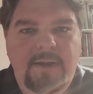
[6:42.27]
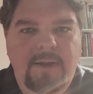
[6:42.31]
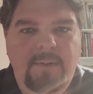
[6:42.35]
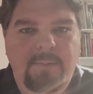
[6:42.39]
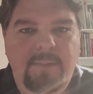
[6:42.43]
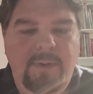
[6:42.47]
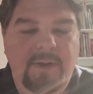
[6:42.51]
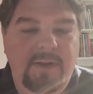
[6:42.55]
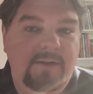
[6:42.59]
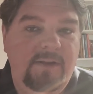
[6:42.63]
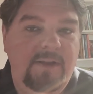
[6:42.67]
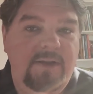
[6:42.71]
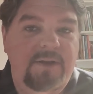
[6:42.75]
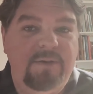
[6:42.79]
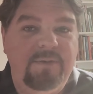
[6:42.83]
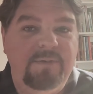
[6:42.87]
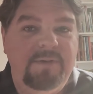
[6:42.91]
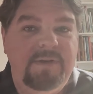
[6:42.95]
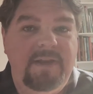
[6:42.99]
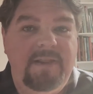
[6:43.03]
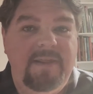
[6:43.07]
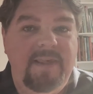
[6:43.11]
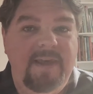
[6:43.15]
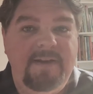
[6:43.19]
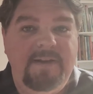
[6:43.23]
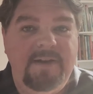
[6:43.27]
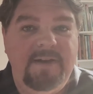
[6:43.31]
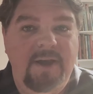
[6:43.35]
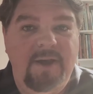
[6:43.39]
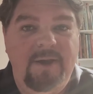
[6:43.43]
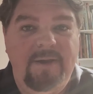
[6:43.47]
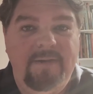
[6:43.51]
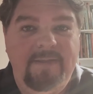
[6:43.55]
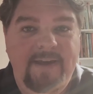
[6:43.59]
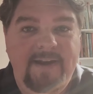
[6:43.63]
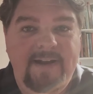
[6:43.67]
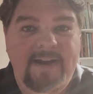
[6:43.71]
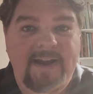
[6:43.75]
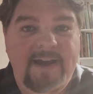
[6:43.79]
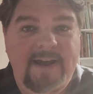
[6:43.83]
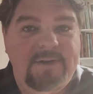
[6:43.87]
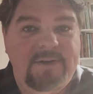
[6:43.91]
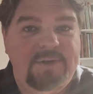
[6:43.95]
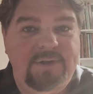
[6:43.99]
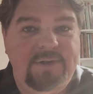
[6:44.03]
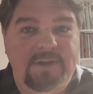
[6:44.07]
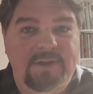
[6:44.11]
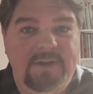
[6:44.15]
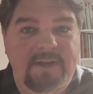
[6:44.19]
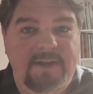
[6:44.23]
But little did they know that
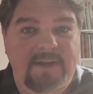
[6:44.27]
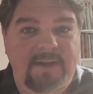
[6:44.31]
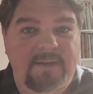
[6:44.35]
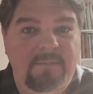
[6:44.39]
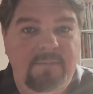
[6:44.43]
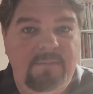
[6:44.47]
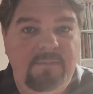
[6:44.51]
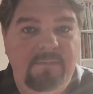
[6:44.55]
actually,